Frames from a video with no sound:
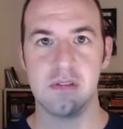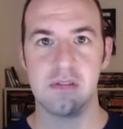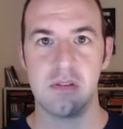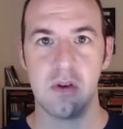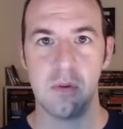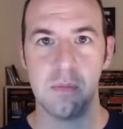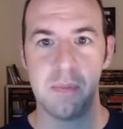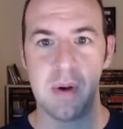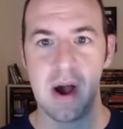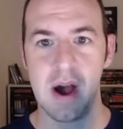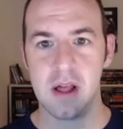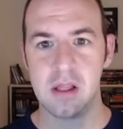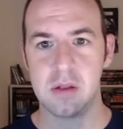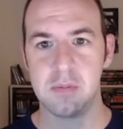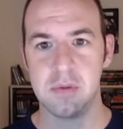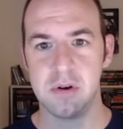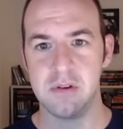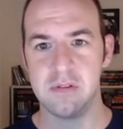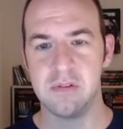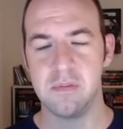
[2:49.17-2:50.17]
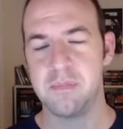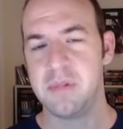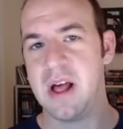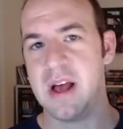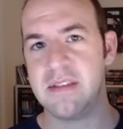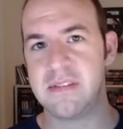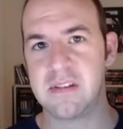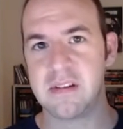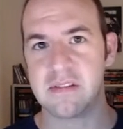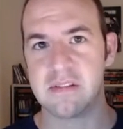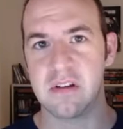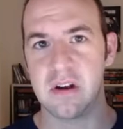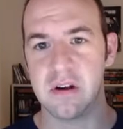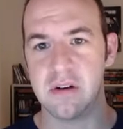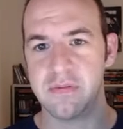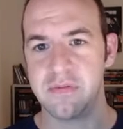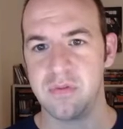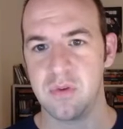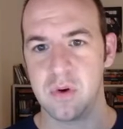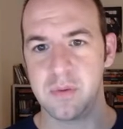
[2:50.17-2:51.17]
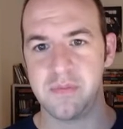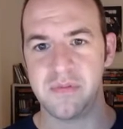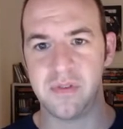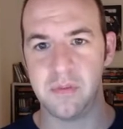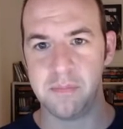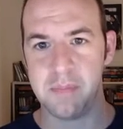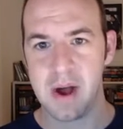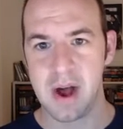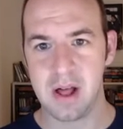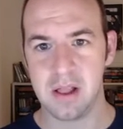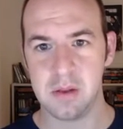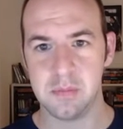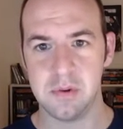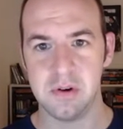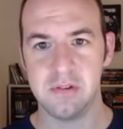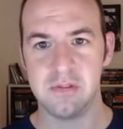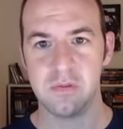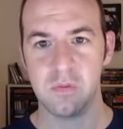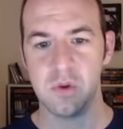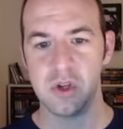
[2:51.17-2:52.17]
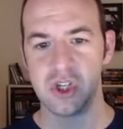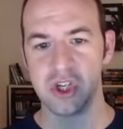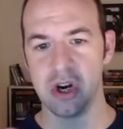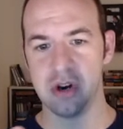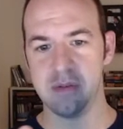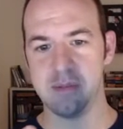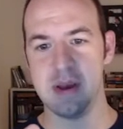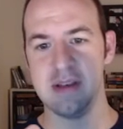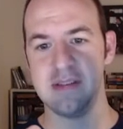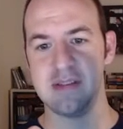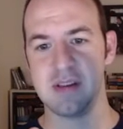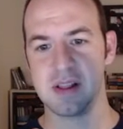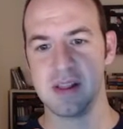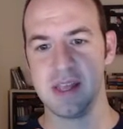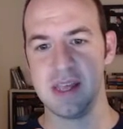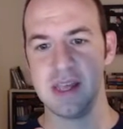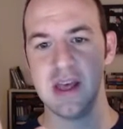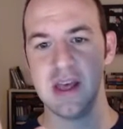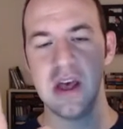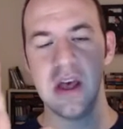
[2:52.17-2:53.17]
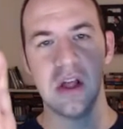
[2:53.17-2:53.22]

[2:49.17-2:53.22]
So plastics are formed from polymers, which are basically